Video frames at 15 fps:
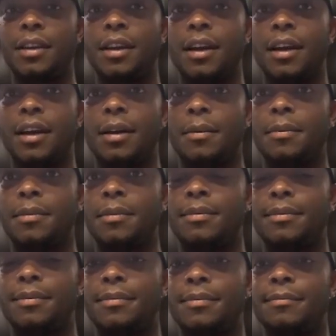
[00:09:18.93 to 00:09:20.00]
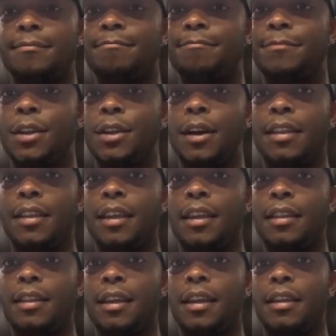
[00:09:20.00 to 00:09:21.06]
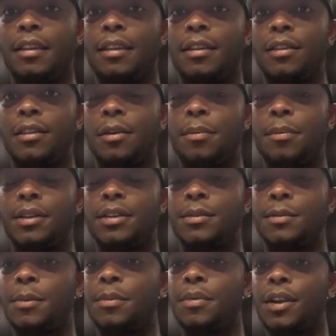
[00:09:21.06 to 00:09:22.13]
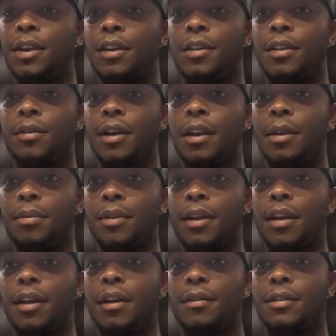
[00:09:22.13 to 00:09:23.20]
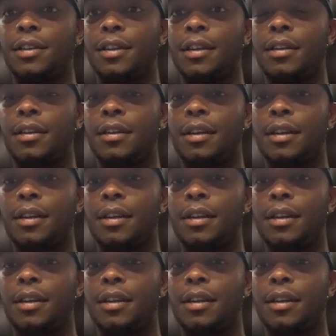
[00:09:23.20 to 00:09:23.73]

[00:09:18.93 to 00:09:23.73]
Um, you know, I think that their pitching's been pretty good throughout the playoffs, and